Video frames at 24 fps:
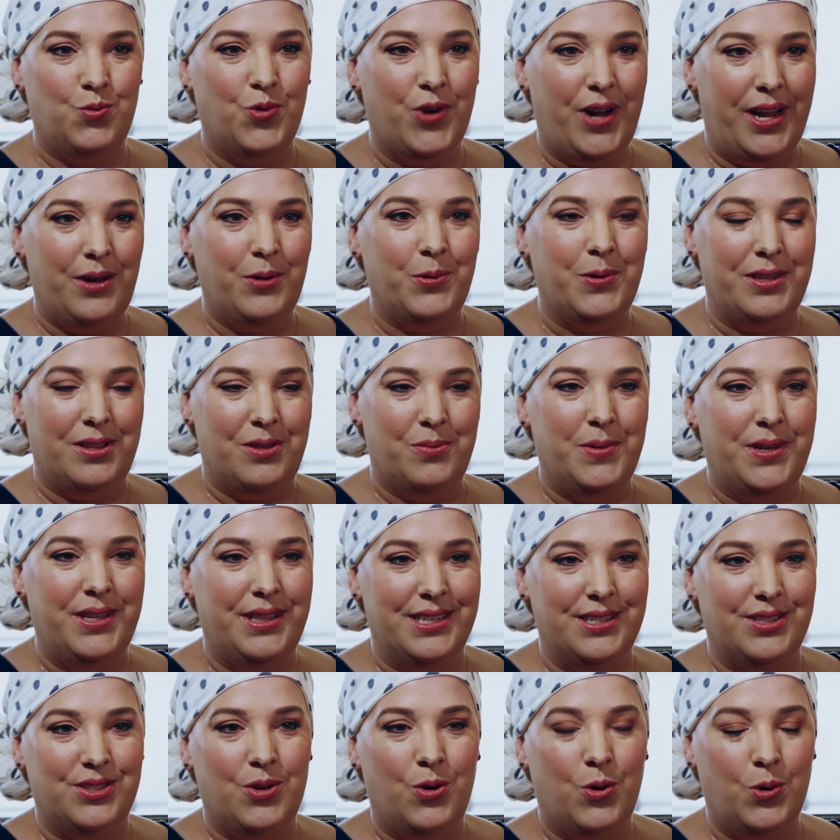right with me
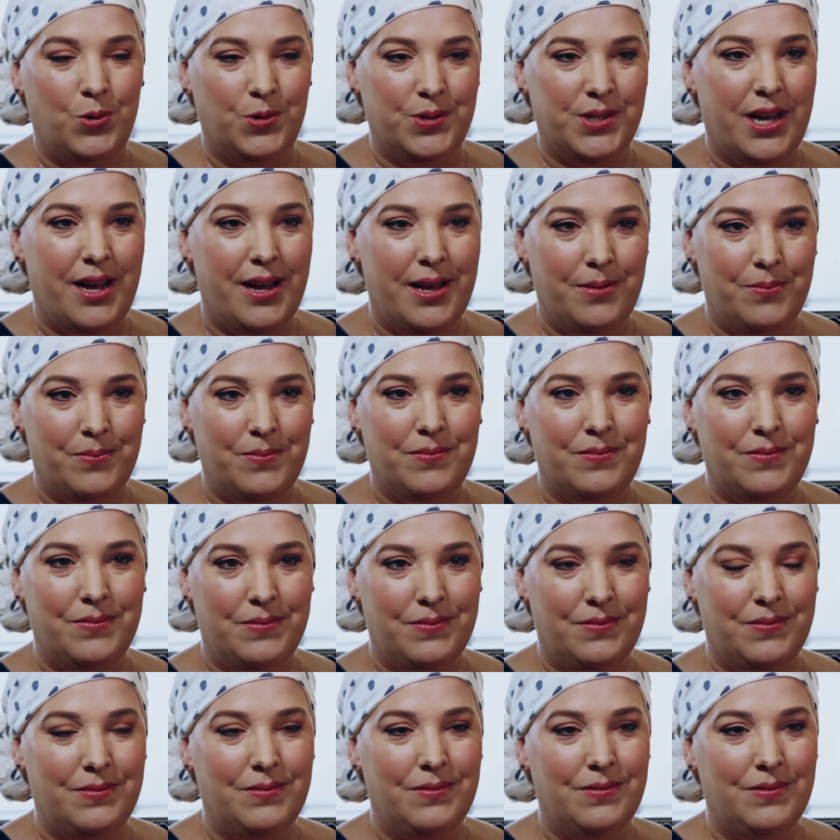this whole time.
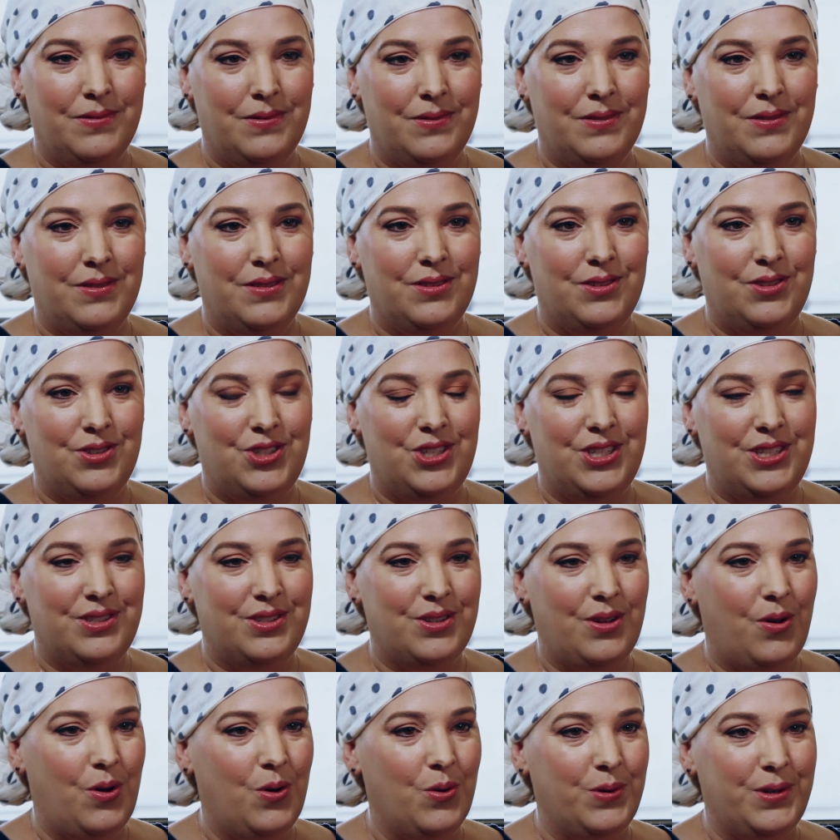She's
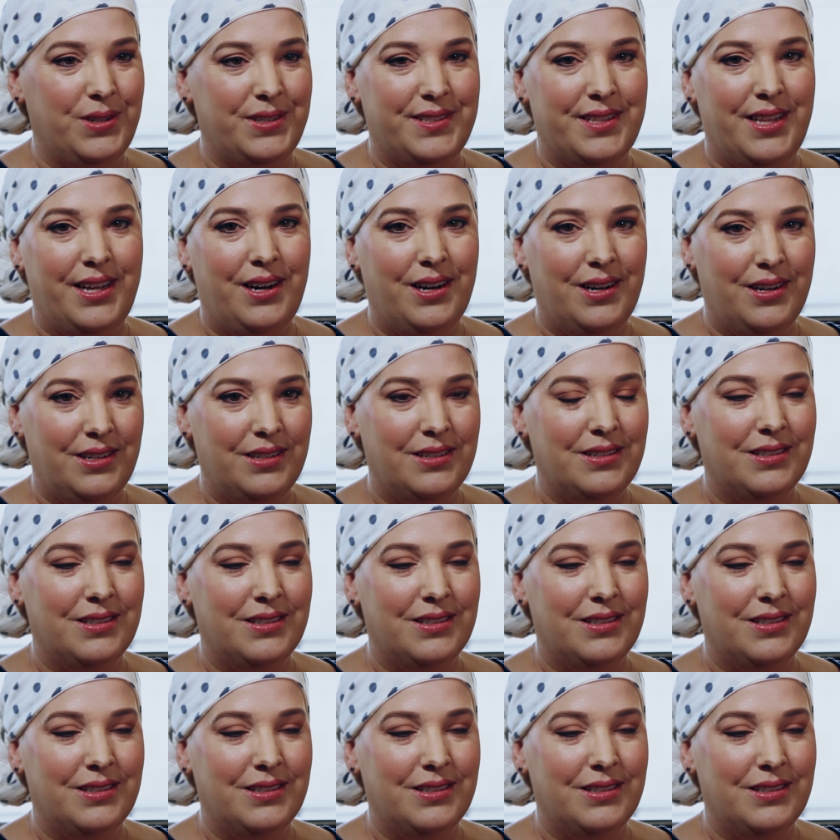always there.